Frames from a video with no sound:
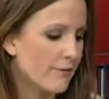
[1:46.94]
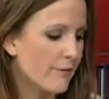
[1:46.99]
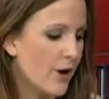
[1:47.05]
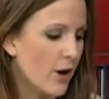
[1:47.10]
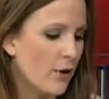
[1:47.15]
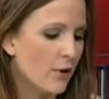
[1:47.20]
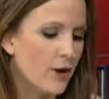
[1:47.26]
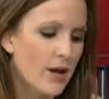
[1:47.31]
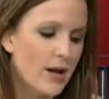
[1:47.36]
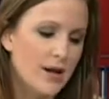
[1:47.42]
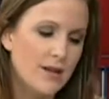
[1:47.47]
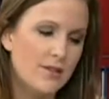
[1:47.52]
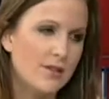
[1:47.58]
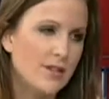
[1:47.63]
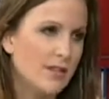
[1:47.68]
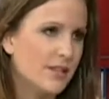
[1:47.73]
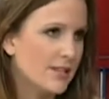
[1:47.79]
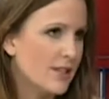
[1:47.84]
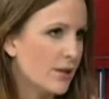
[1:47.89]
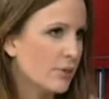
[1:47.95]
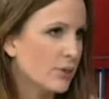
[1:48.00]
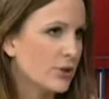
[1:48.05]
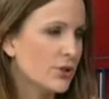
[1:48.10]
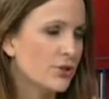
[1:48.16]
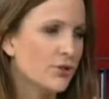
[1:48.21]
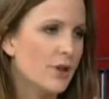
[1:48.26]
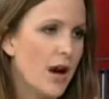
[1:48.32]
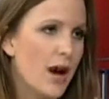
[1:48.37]
felt his number
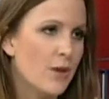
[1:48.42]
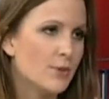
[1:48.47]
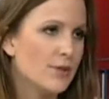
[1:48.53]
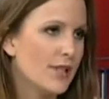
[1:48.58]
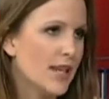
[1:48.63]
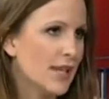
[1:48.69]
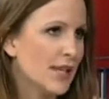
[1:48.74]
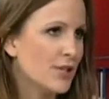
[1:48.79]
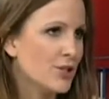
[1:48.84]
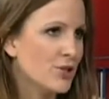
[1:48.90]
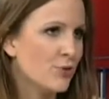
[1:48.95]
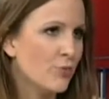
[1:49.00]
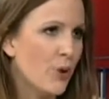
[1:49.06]
two guy was getting too